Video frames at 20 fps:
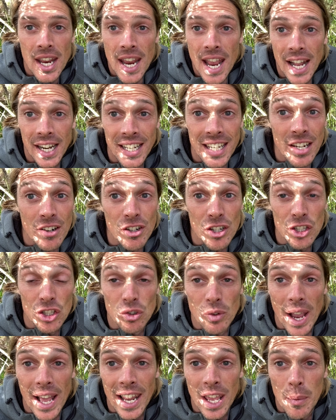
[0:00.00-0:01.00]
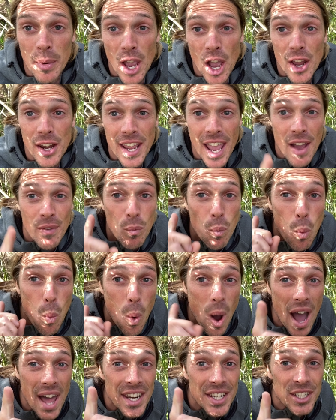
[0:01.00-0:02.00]
And here in Australia, we only have
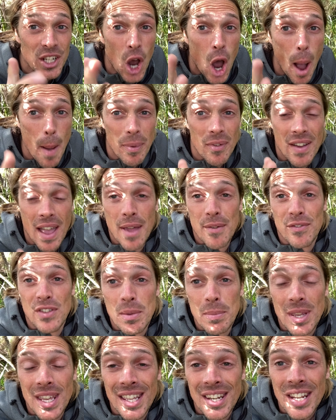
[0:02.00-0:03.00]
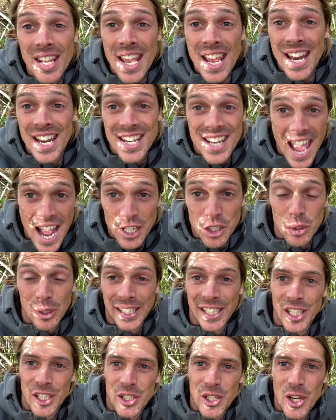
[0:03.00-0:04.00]
one type of amphibian
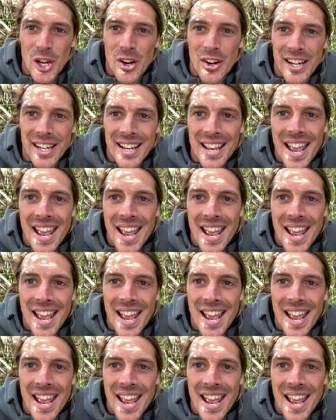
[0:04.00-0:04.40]
naturally occurring,